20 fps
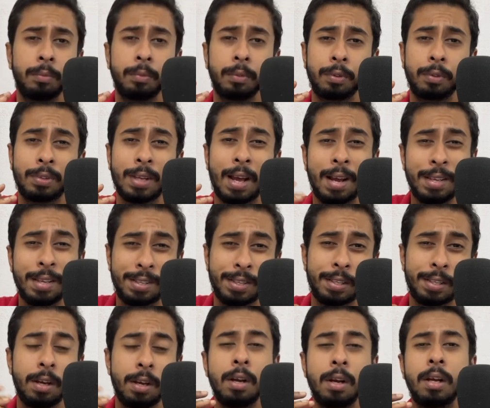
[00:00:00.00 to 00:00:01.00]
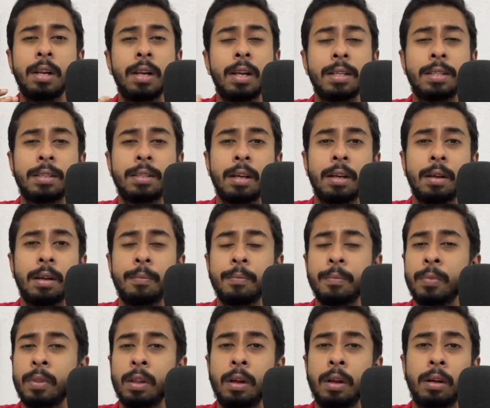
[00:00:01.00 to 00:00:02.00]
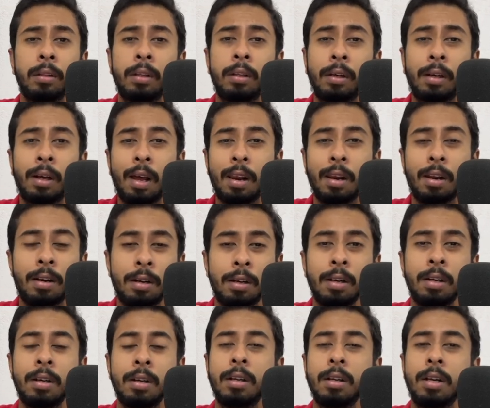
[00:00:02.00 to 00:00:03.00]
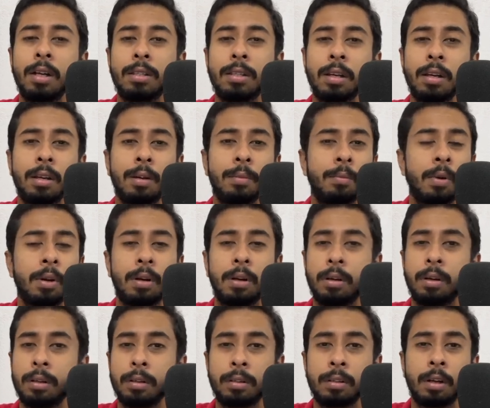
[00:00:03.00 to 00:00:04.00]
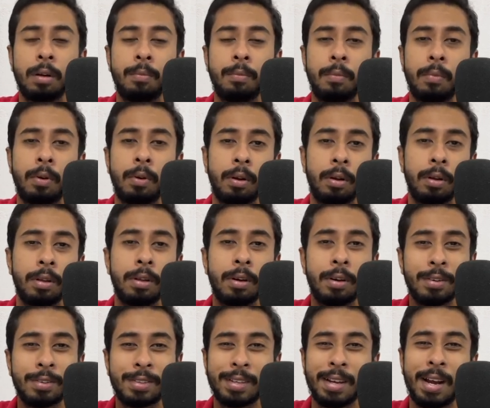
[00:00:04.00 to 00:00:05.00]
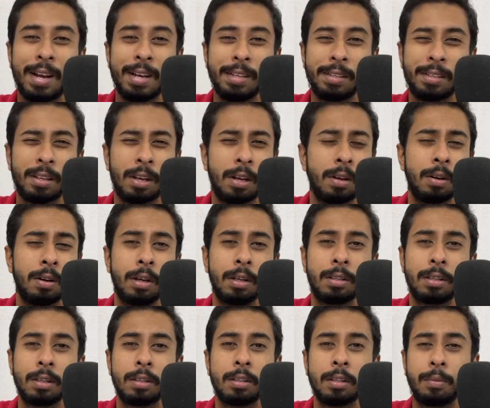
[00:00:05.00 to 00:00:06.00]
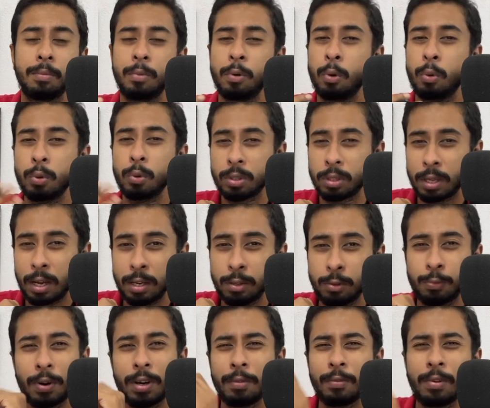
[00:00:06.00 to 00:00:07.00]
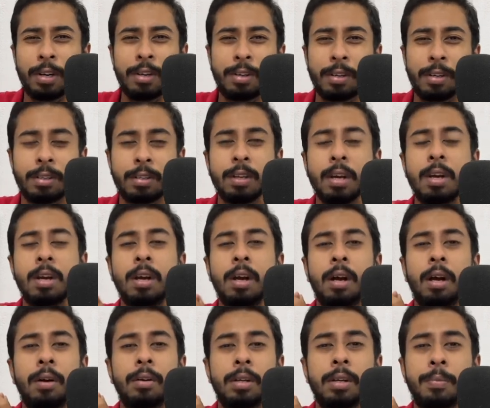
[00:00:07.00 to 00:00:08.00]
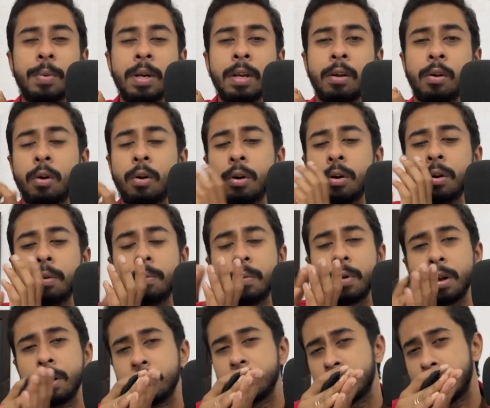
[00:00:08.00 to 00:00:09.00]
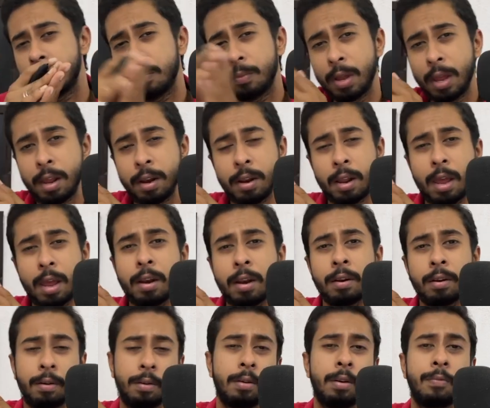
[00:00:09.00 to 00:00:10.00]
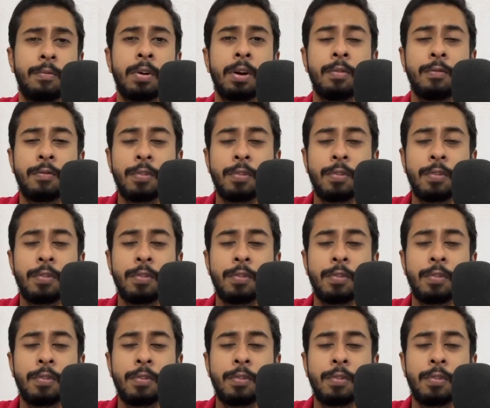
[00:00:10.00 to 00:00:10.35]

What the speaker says: size, let's say the color, let's say some ear size, let's say some nose size, whatever it is, depending on some n different